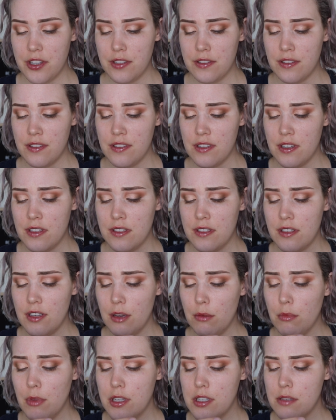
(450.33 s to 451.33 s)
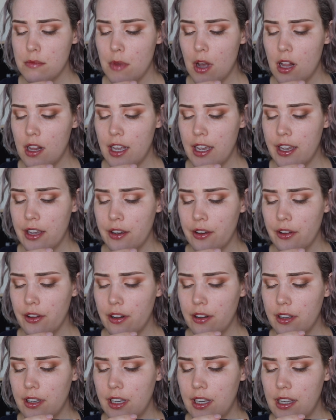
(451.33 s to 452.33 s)
This is a Sigma small
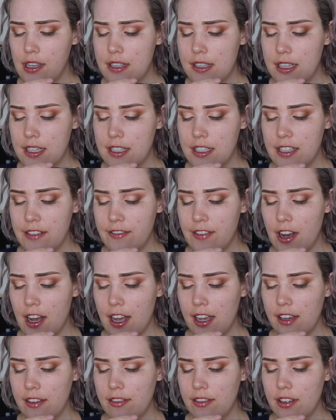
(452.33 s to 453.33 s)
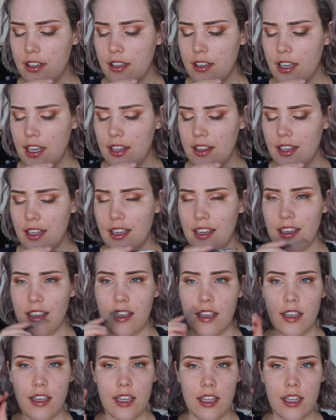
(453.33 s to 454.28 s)
angle E65, I think.